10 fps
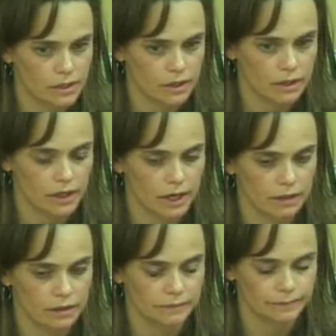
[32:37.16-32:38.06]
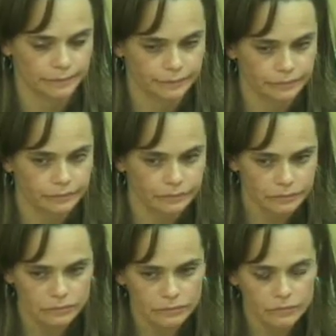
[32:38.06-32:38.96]
year and
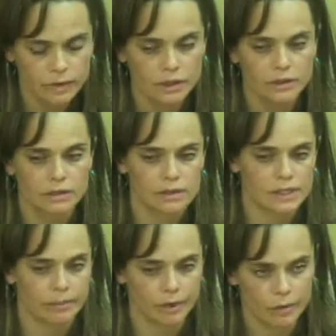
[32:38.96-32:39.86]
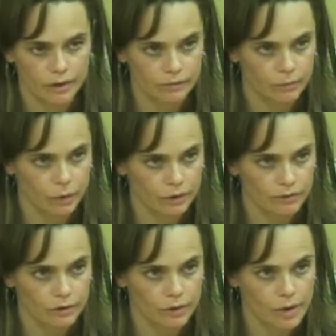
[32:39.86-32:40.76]
stepping away from work
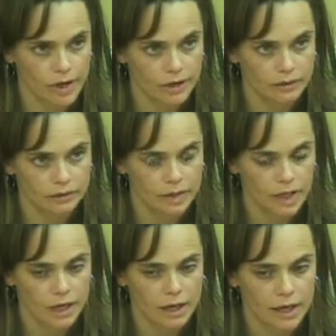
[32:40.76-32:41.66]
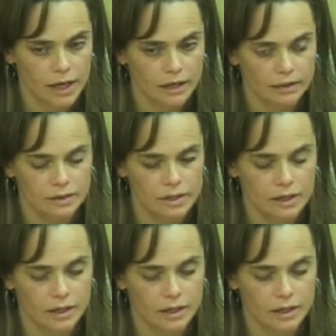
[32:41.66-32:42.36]
for a while. And